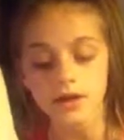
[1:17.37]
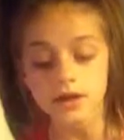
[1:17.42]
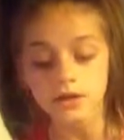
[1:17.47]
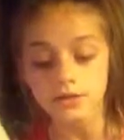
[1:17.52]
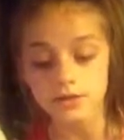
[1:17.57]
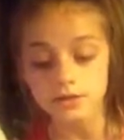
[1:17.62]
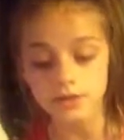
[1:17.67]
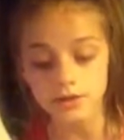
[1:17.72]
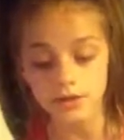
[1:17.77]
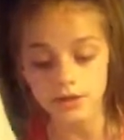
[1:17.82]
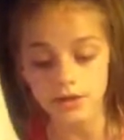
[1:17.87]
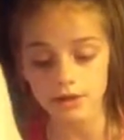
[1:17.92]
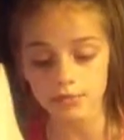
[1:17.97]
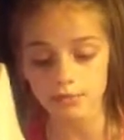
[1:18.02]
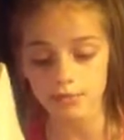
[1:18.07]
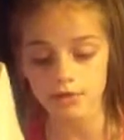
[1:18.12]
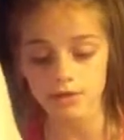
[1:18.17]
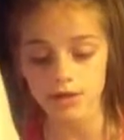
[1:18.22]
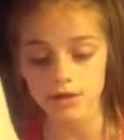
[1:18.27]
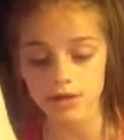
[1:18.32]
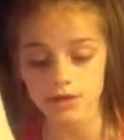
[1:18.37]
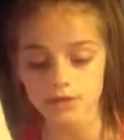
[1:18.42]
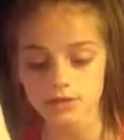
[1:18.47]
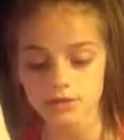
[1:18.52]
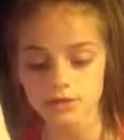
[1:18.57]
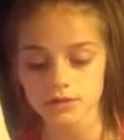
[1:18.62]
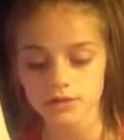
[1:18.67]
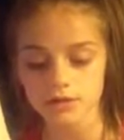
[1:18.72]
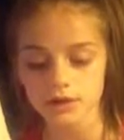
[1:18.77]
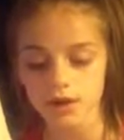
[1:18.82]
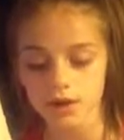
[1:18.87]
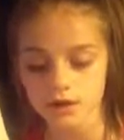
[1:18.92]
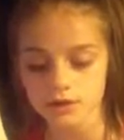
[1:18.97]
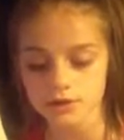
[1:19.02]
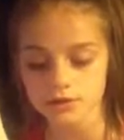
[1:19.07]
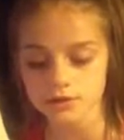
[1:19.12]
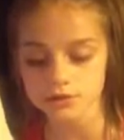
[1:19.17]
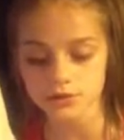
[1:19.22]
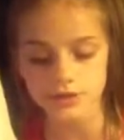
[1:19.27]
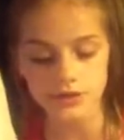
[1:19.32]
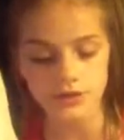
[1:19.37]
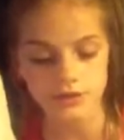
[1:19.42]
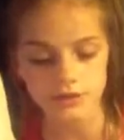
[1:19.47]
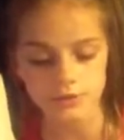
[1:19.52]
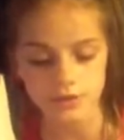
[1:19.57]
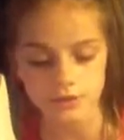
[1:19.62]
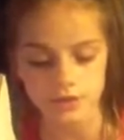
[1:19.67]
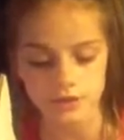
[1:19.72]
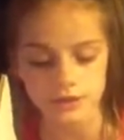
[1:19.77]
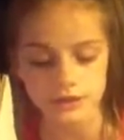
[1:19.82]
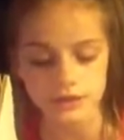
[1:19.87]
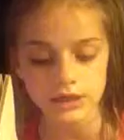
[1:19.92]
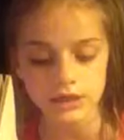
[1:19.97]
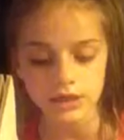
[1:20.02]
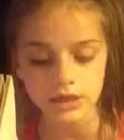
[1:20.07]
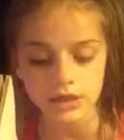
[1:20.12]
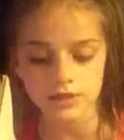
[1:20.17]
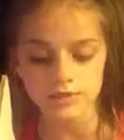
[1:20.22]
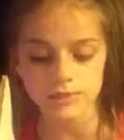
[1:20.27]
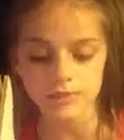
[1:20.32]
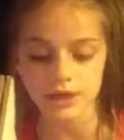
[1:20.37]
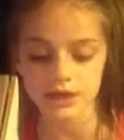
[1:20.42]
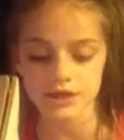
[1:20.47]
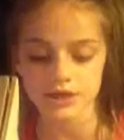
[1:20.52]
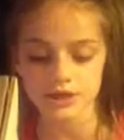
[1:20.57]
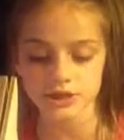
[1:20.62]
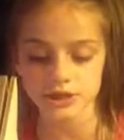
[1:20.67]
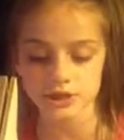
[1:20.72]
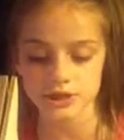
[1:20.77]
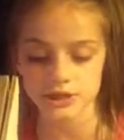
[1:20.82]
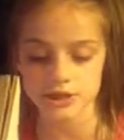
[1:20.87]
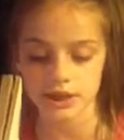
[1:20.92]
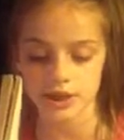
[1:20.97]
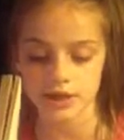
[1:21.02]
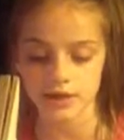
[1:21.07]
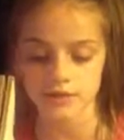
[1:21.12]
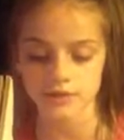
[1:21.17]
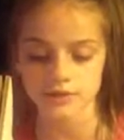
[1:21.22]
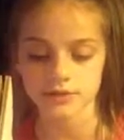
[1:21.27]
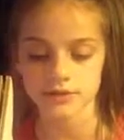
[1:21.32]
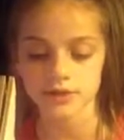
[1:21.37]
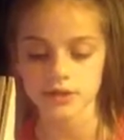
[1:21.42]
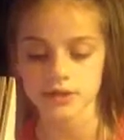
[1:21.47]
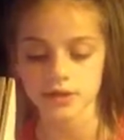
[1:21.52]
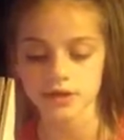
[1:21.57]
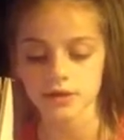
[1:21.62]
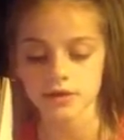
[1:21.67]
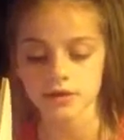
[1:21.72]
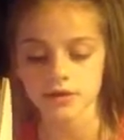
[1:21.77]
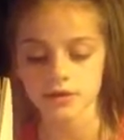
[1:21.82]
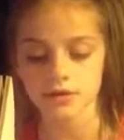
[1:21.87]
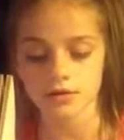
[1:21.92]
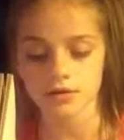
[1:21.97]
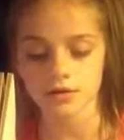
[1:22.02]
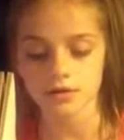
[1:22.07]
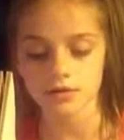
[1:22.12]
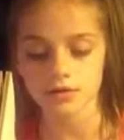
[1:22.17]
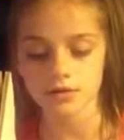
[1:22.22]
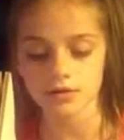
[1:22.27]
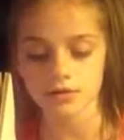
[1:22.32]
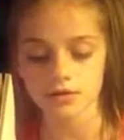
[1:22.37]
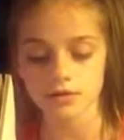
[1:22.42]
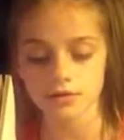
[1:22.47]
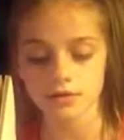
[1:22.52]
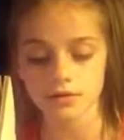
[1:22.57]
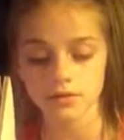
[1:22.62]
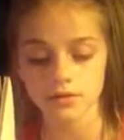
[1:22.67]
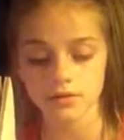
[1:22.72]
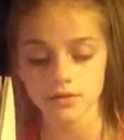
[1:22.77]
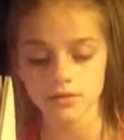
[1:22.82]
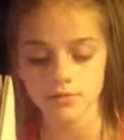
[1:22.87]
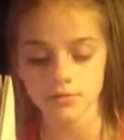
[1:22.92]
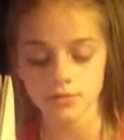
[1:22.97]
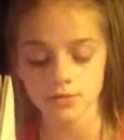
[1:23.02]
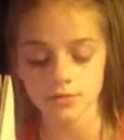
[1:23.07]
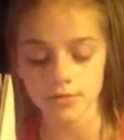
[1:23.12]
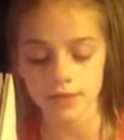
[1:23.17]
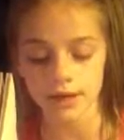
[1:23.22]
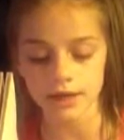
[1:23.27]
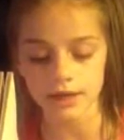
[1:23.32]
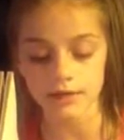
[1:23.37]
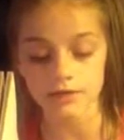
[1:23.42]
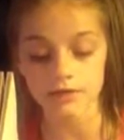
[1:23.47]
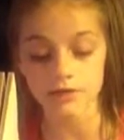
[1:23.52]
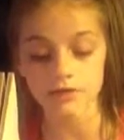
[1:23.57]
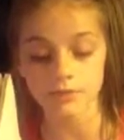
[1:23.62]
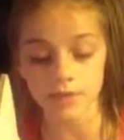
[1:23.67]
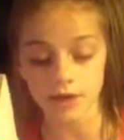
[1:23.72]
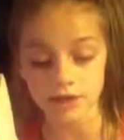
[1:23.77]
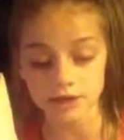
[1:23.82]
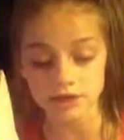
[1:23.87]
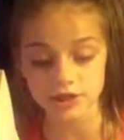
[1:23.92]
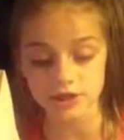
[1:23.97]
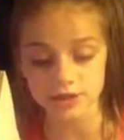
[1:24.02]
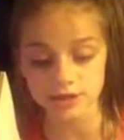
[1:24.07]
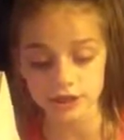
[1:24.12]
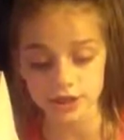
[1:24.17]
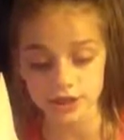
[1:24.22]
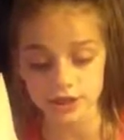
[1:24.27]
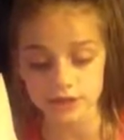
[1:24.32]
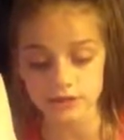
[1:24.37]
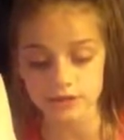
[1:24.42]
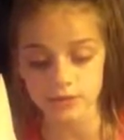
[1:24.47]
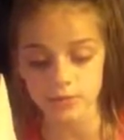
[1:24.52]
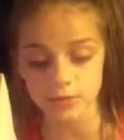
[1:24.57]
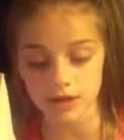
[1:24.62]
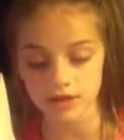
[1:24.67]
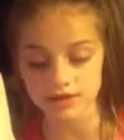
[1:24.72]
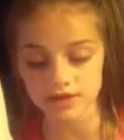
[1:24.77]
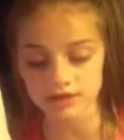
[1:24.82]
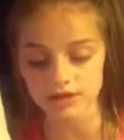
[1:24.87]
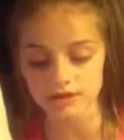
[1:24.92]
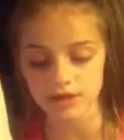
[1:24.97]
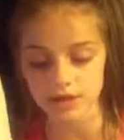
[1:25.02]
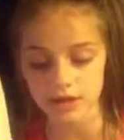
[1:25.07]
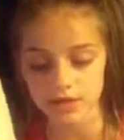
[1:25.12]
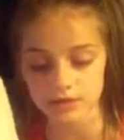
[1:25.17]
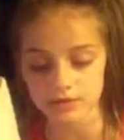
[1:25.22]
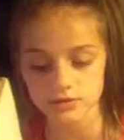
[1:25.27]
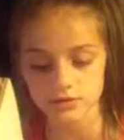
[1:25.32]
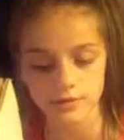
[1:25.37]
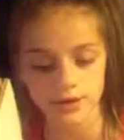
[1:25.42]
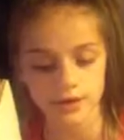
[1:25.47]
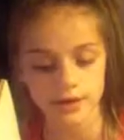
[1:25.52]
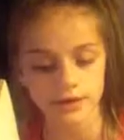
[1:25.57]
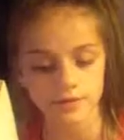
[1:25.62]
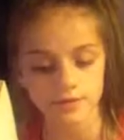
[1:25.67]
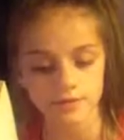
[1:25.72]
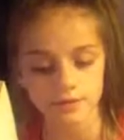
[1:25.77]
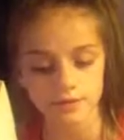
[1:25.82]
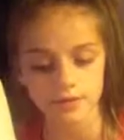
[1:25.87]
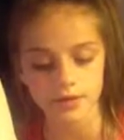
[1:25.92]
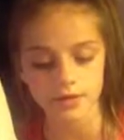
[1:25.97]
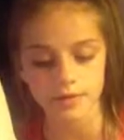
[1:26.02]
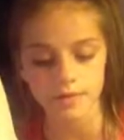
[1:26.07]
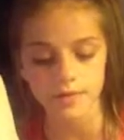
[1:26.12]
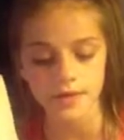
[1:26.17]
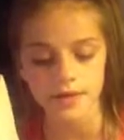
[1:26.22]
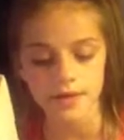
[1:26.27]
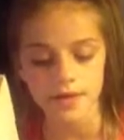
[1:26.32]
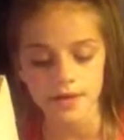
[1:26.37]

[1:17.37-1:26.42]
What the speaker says: Soon they came across the tallest tree in the woods, the Magic Treehouse. The Magic Treehouse. The Magic Treehouse waited for them